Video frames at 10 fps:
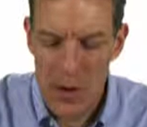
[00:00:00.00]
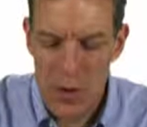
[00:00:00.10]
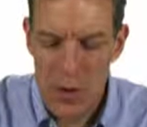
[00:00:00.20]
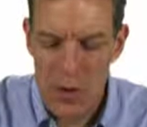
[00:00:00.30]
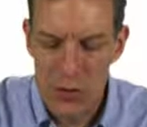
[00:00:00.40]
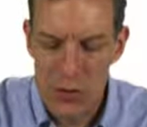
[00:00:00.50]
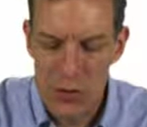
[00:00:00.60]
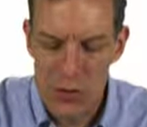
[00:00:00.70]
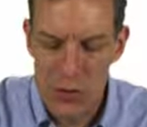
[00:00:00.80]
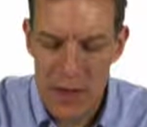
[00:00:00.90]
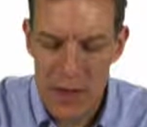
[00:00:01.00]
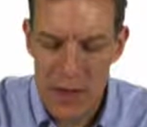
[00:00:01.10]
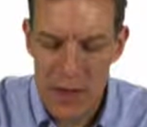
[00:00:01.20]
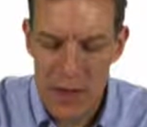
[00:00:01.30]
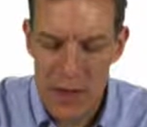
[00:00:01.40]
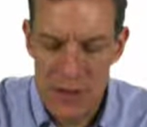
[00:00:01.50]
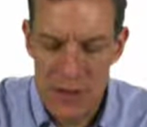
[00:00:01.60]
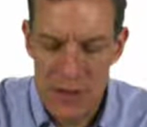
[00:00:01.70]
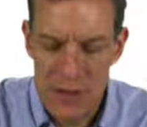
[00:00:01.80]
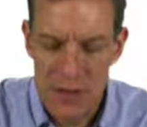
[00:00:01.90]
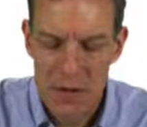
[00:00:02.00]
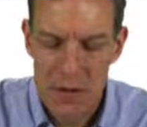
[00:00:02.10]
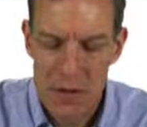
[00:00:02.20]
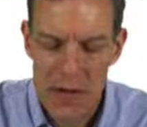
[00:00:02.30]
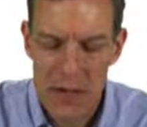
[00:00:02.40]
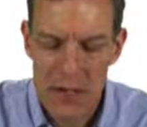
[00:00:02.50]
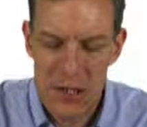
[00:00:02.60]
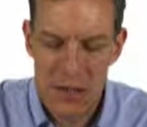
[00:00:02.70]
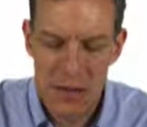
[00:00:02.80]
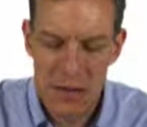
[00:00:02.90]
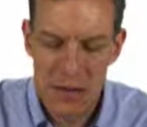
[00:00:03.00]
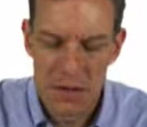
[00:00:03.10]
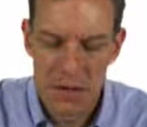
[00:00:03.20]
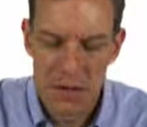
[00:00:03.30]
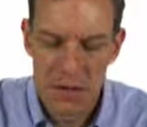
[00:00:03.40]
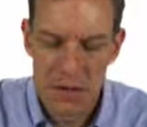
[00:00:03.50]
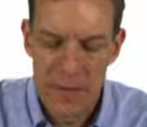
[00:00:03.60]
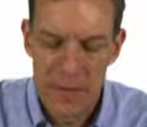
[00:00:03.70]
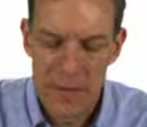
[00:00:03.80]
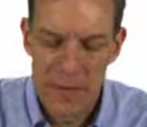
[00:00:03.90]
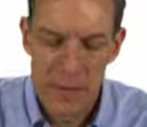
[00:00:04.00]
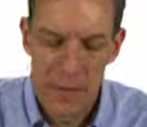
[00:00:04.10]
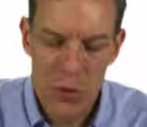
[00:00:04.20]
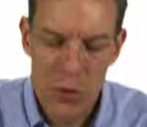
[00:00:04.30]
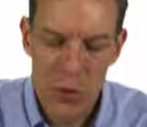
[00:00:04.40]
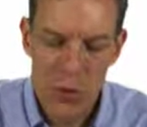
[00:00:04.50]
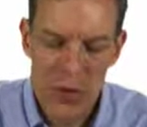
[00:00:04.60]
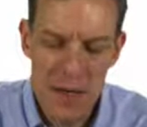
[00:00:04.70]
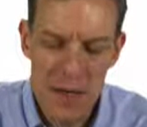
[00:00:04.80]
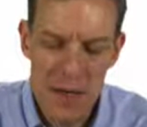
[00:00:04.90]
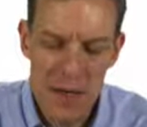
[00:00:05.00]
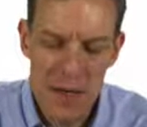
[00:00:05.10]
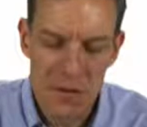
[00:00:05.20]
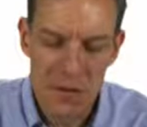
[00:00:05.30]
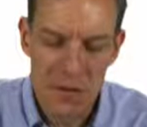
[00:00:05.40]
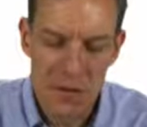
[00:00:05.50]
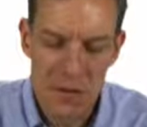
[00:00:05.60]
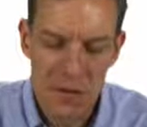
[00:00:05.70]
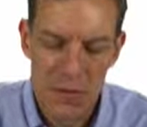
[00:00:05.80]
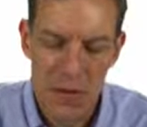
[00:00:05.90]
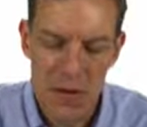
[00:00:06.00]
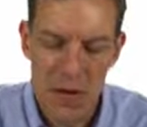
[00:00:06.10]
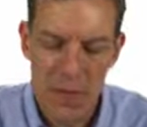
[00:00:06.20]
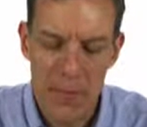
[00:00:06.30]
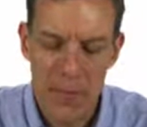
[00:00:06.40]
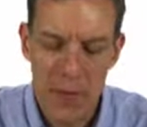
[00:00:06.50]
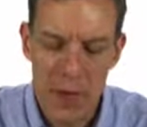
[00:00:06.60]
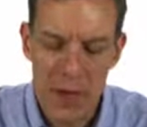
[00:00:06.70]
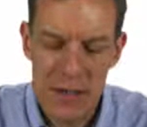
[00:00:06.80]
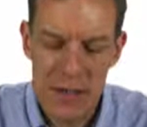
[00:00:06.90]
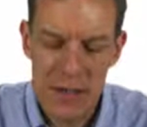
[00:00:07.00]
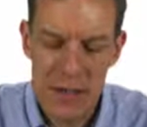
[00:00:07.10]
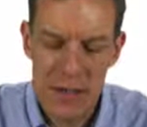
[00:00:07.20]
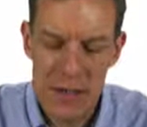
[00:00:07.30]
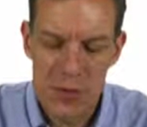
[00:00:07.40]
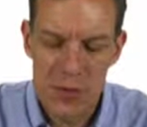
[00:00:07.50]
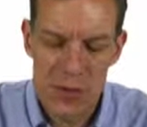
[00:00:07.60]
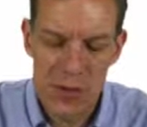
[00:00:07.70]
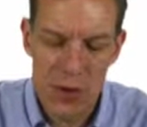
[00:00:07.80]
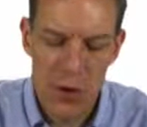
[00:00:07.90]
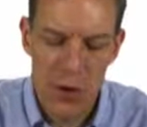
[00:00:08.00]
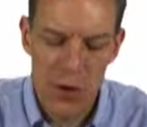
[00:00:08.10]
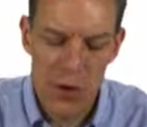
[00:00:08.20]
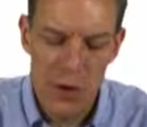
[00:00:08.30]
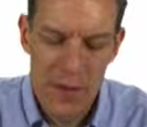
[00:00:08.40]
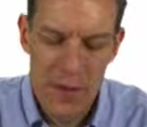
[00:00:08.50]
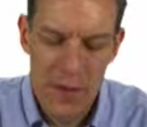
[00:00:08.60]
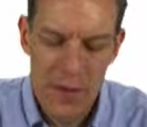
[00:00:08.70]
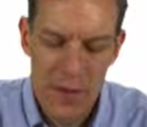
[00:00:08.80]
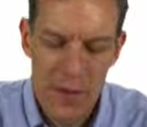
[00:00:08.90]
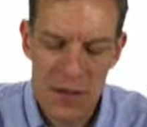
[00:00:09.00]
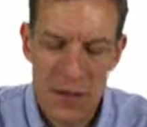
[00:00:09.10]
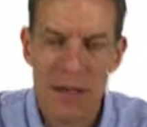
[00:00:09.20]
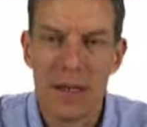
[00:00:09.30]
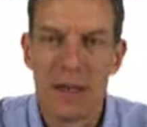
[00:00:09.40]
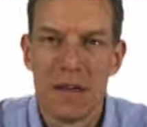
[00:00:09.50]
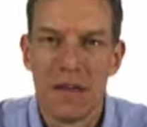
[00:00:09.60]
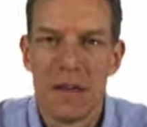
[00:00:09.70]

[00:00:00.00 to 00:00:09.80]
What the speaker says: I would lose by decreasing my action would be less in terms of the slope than the c.